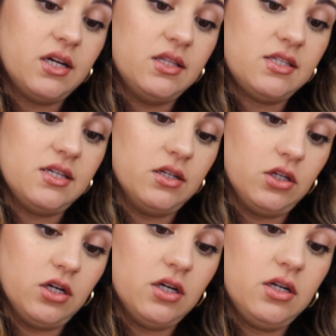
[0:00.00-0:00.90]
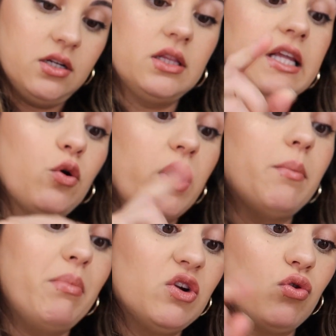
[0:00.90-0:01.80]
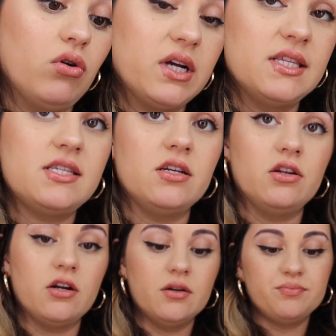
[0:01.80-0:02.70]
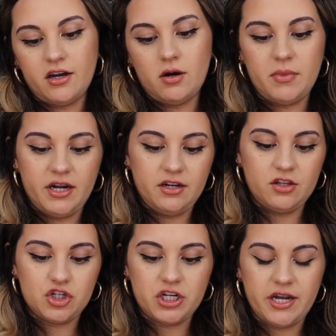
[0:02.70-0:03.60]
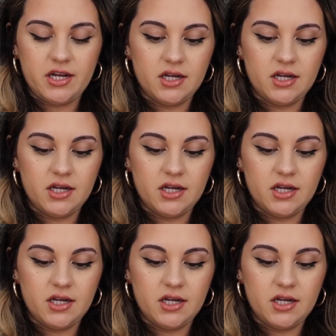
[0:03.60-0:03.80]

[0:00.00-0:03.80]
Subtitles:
Concealer, Liquid Mineral Concealer, and I got mine in the shade